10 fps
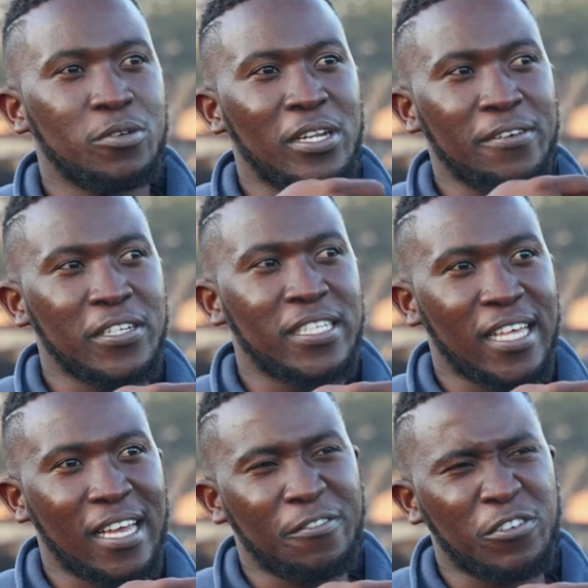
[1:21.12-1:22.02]
you leave it
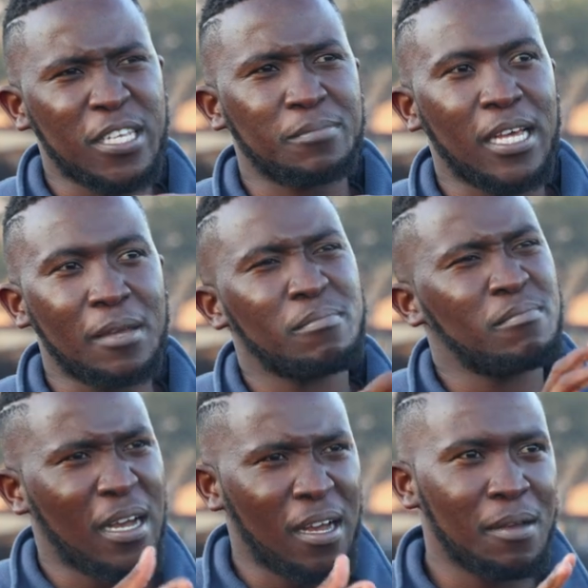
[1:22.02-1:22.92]
there for some time,
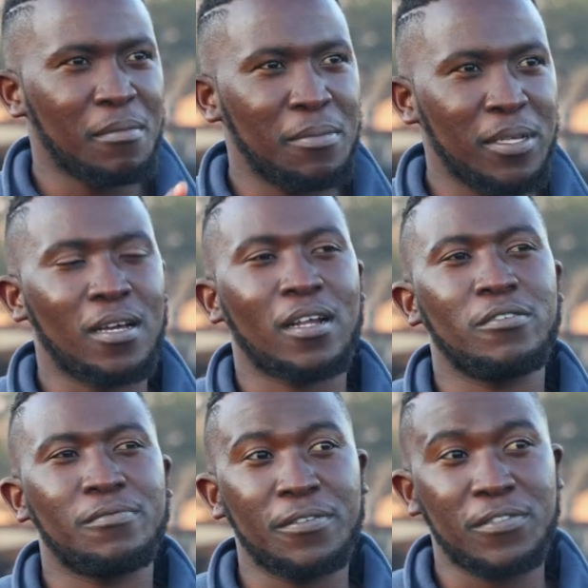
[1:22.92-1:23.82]
uh, maybe
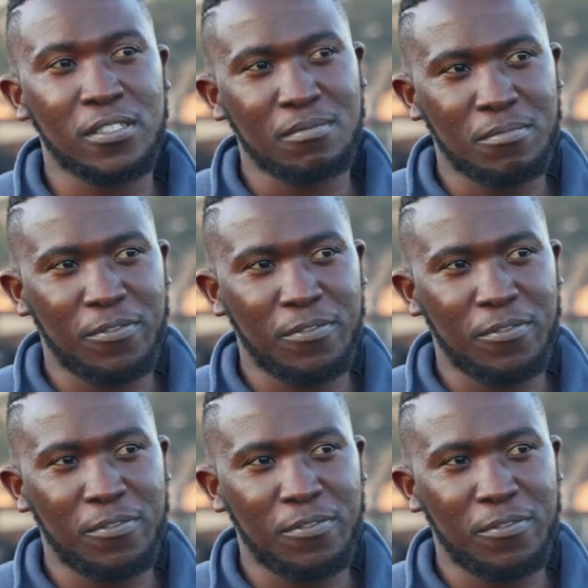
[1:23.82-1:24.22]
around 15,